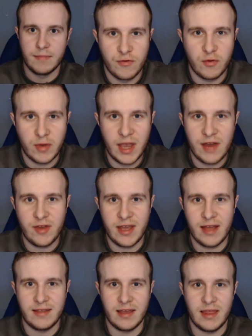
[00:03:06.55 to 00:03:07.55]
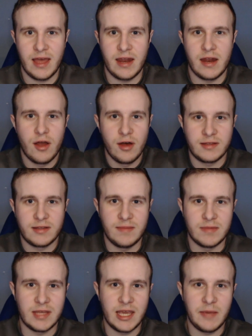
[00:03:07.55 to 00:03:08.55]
So getting right into it then, in our team today,